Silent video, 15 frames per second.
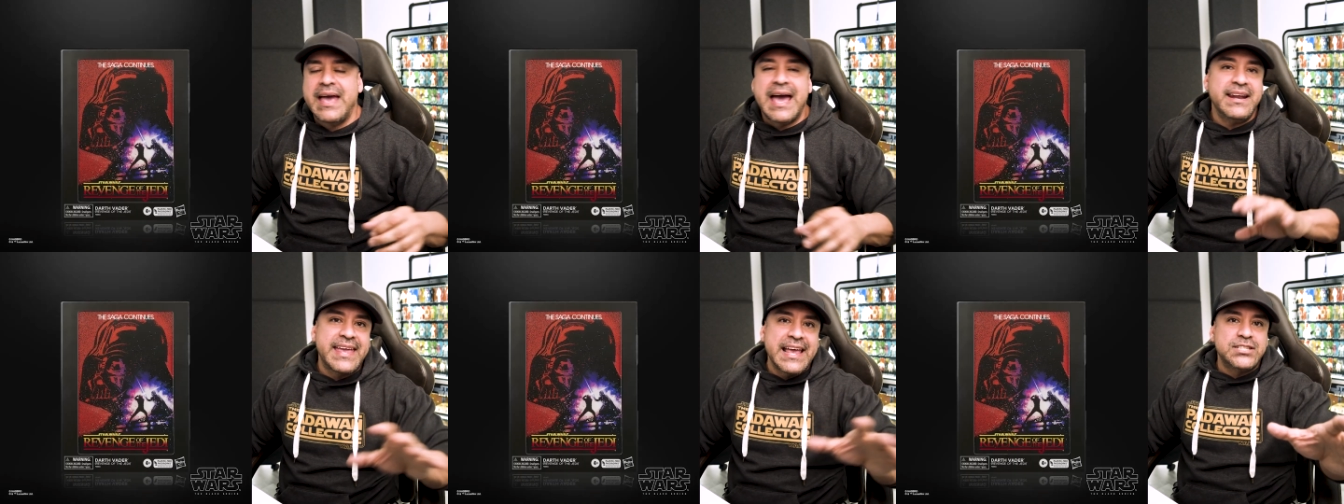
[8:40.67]

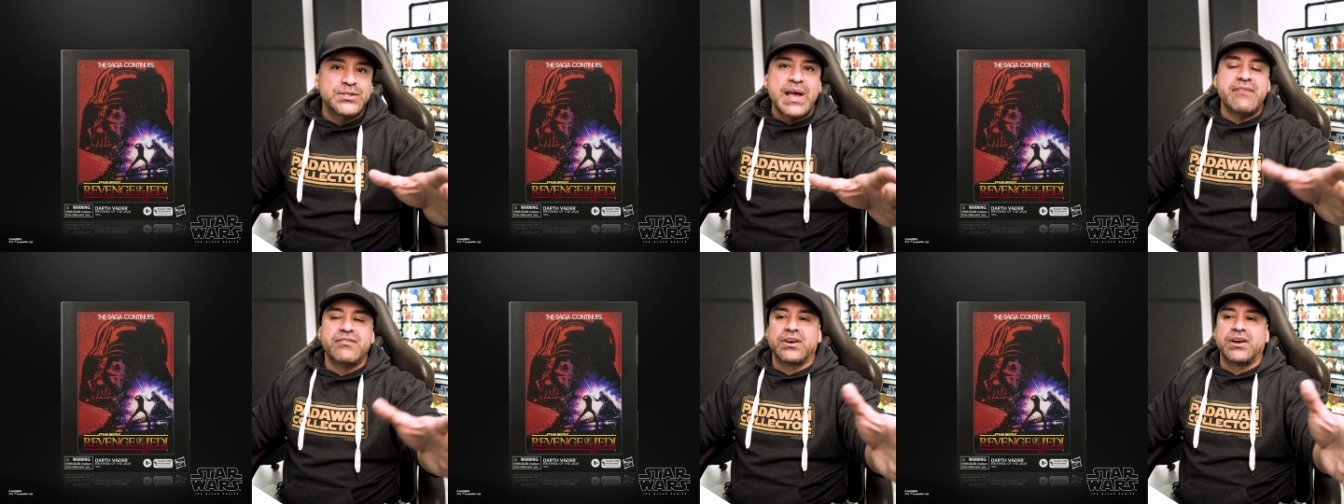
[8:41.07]
And in case you
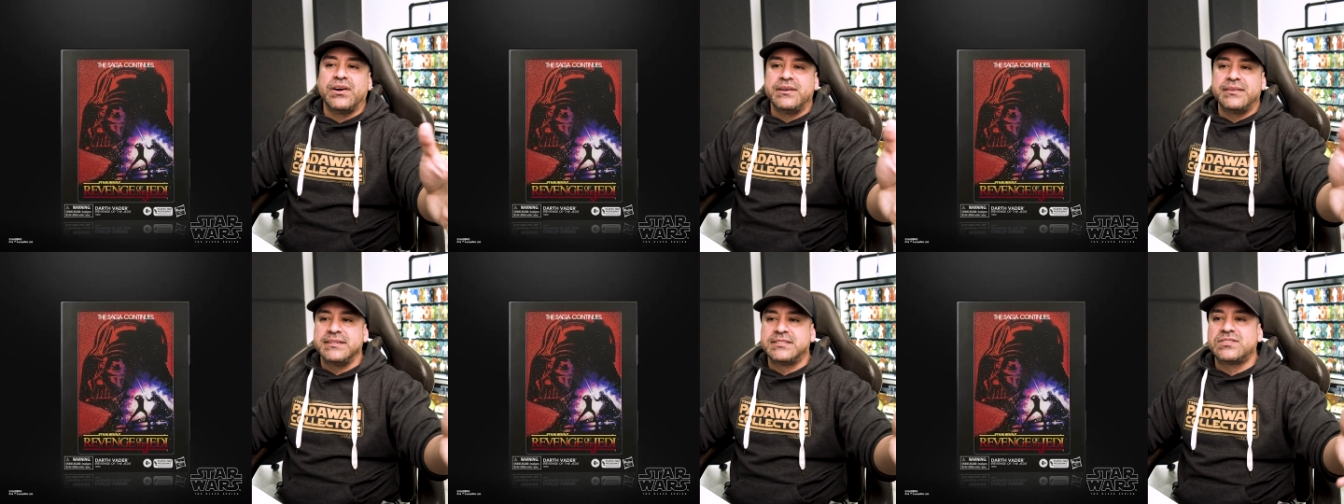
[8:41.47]
haven't
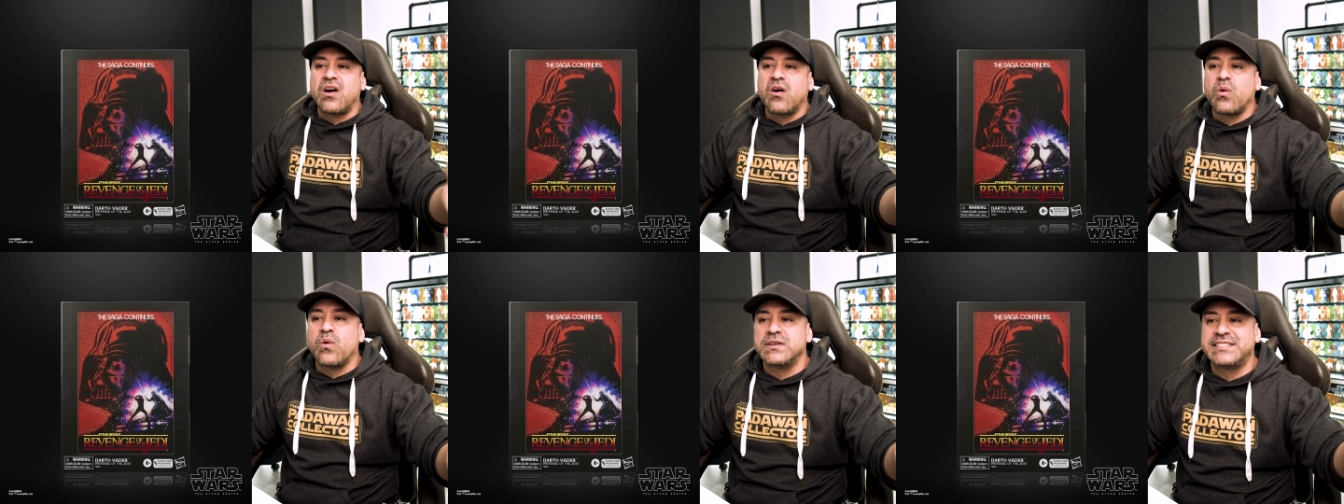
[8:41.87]
heard, the
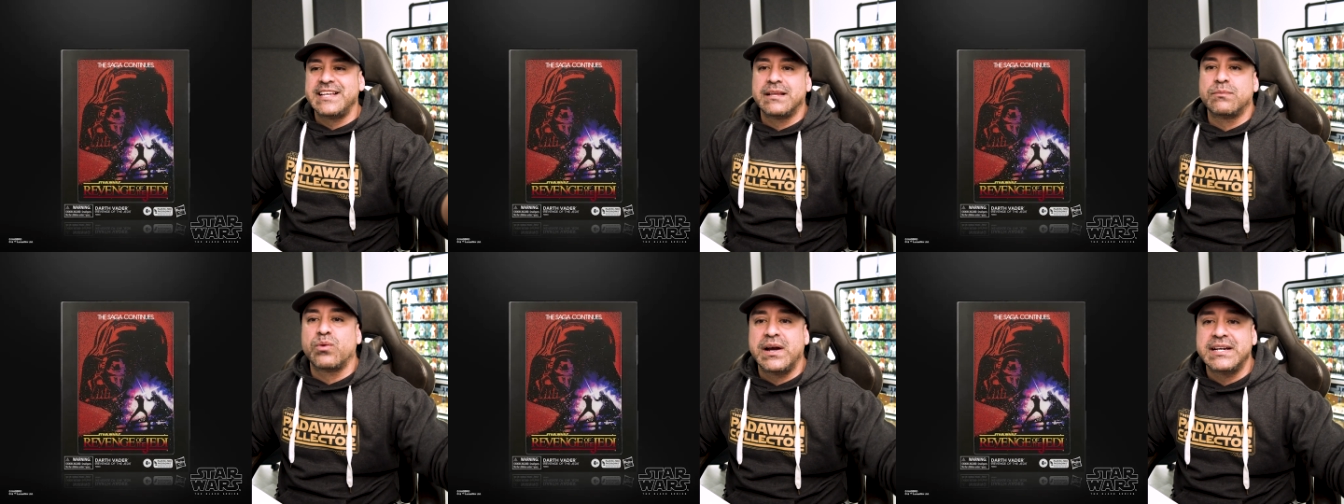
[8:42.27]
Star Wars
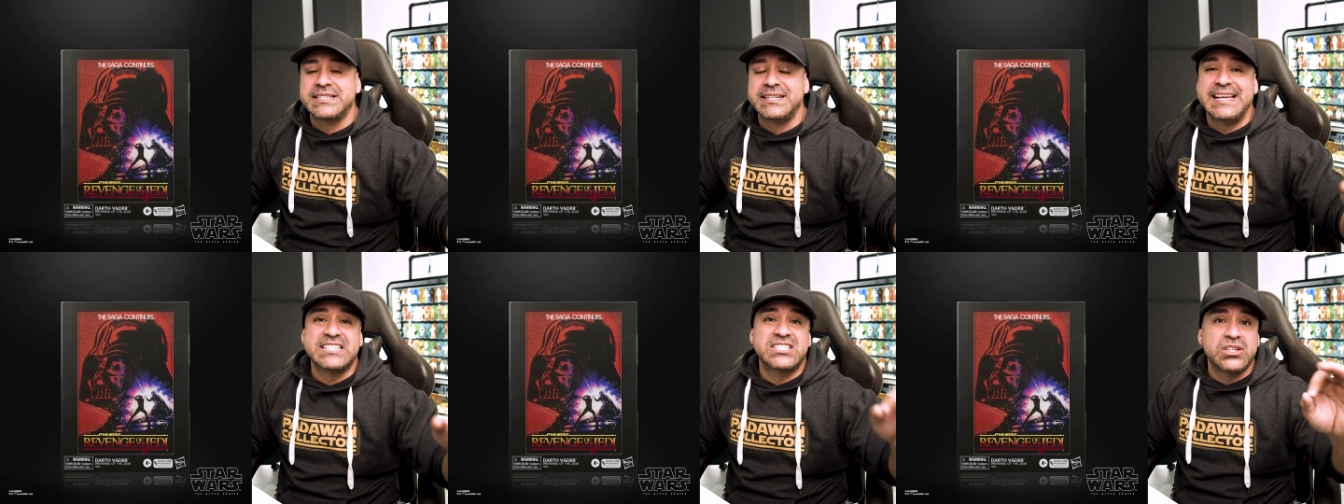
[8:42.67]

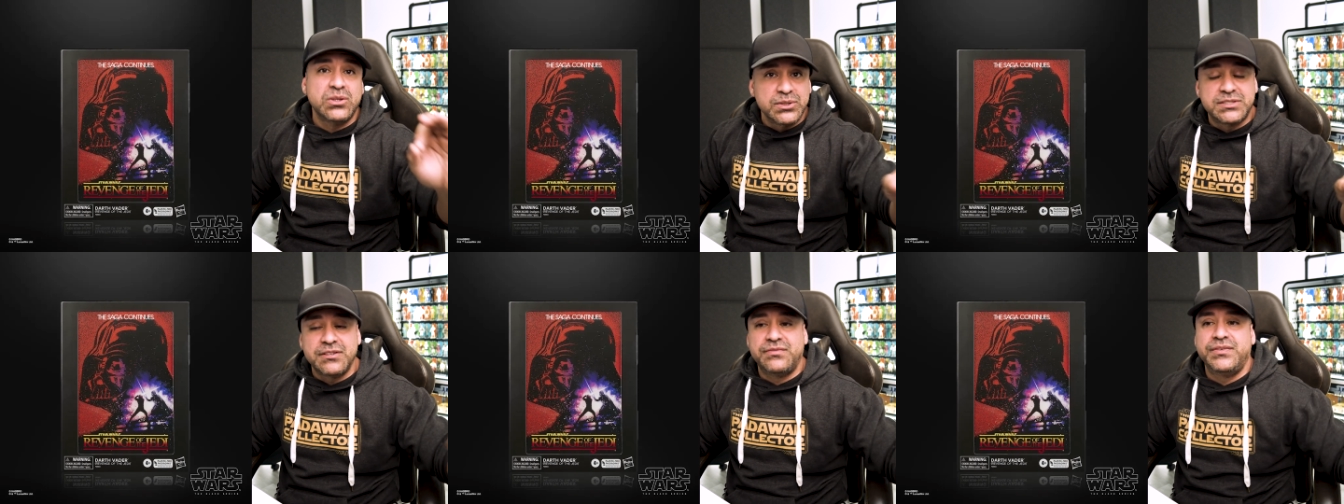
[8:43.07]
Celebration
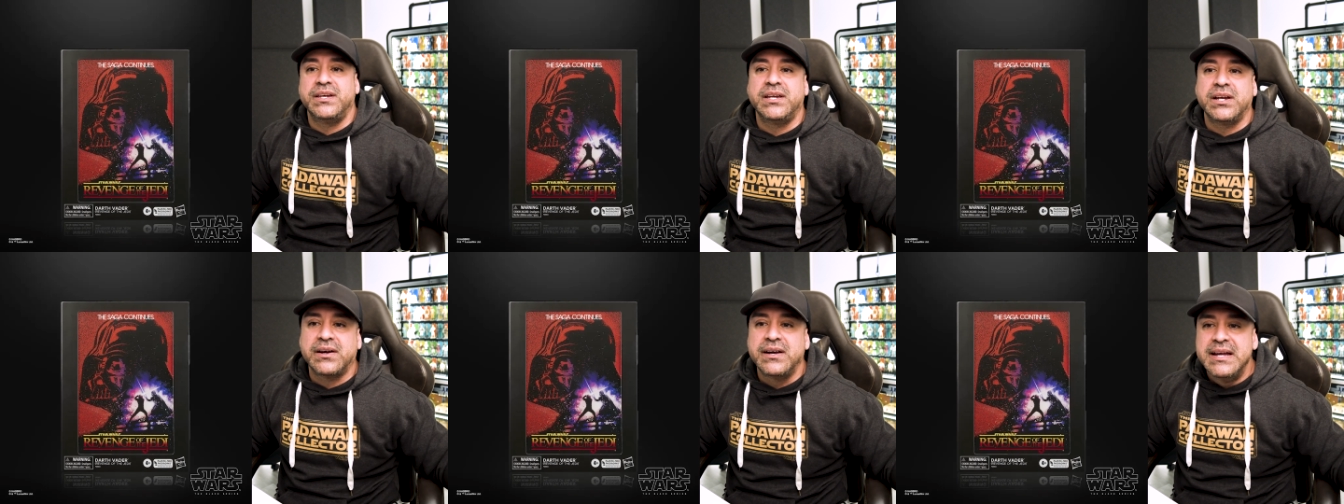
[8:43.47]
exclusive
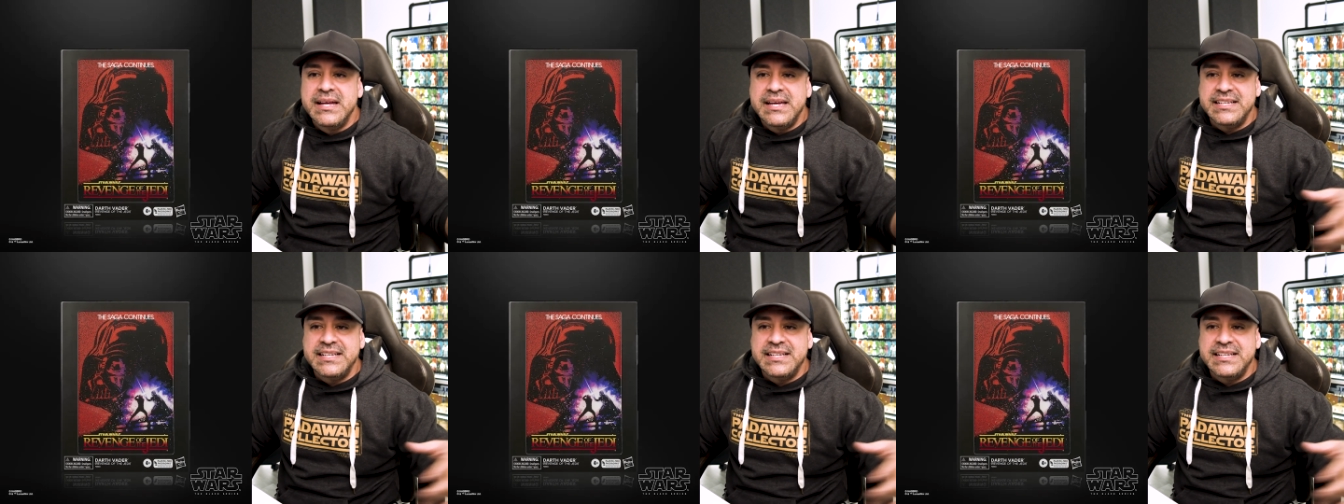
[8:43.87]
figure